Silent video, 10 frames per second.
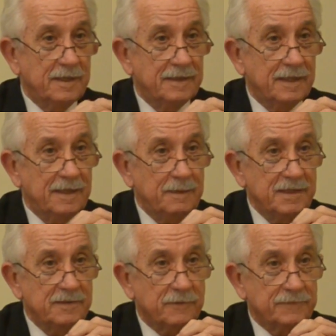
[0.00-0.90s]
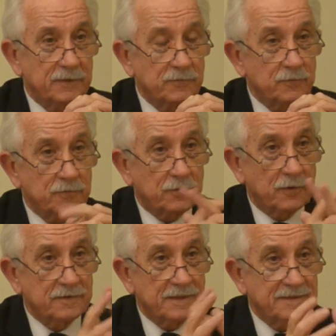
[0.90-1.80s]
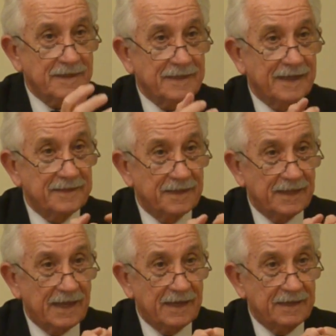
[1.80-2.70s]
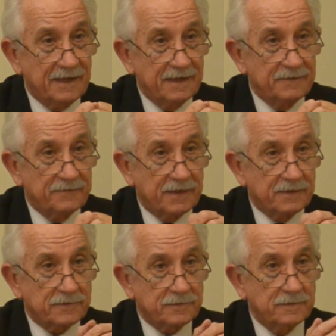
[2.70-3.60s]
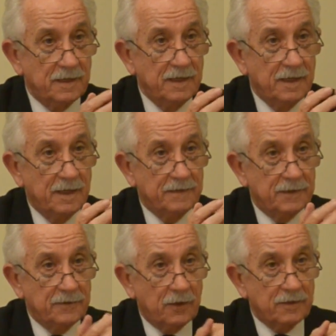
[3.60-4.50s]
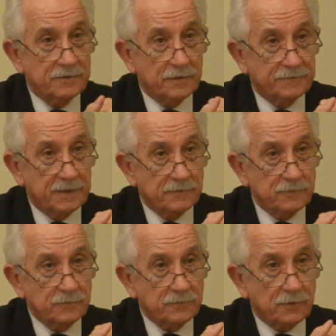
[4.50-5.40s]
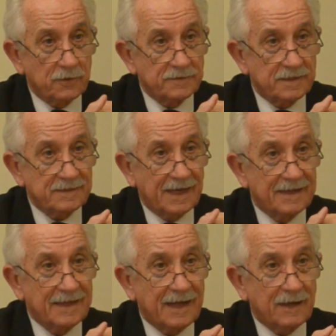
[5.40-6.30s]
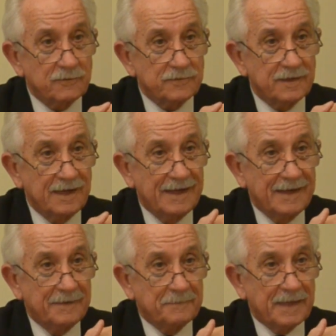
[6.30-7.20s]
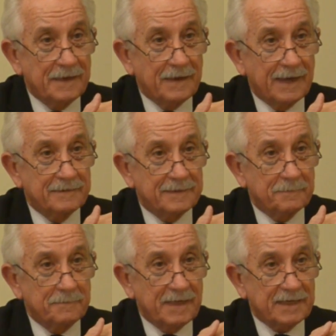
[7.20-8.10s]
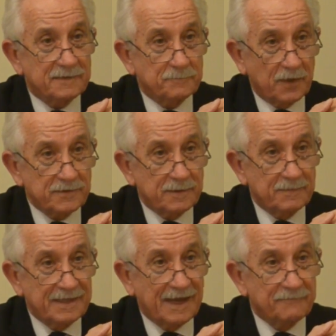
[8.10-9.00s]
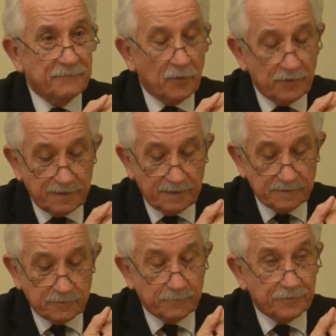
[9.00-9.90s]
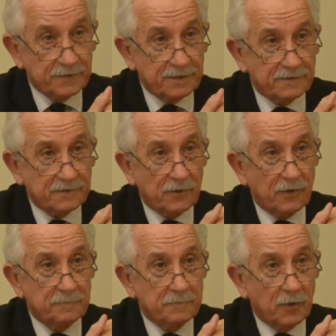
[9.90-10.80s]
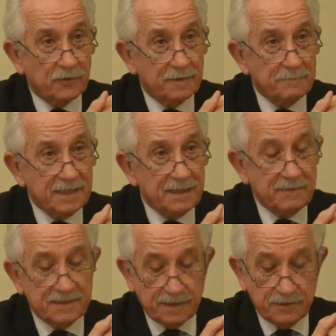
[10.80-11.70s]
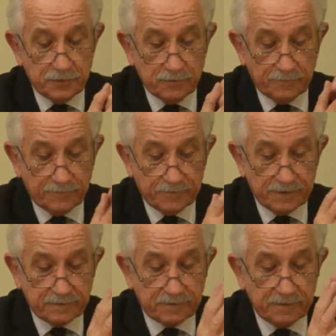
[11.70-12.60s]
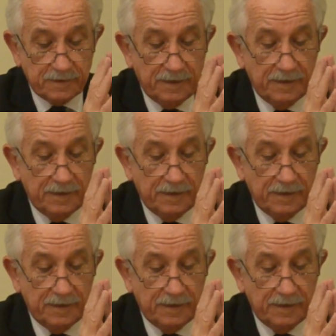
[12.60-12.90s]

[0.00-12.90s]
the limits of the root causes that underlie any function. The knowledge of the root causes allows and makes possible the avoidance of risk or the minimization of risks.